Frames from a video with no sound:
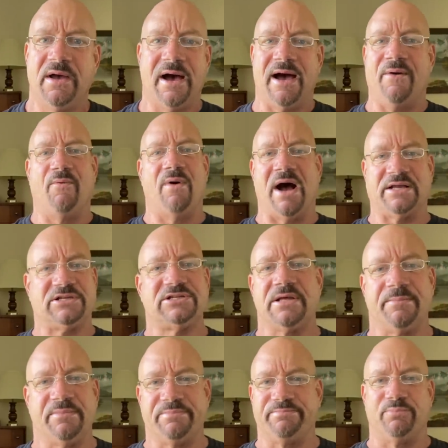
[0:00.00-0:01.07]
I watch
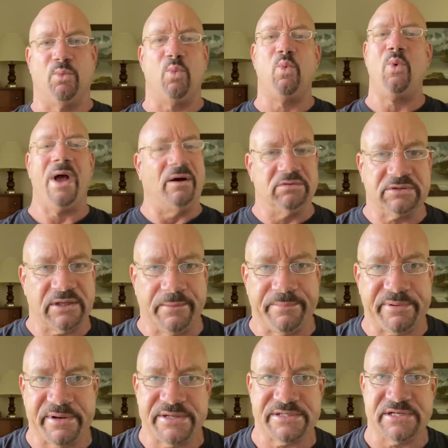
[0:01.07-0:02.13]
them wilt in
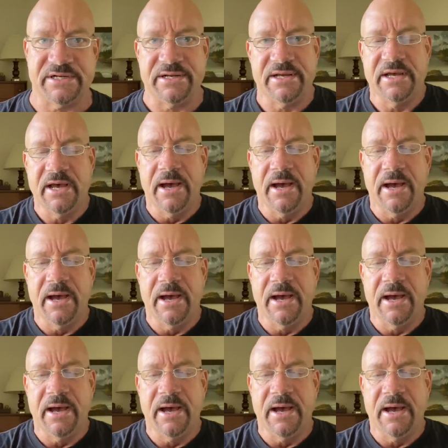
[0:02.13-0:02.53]
prison.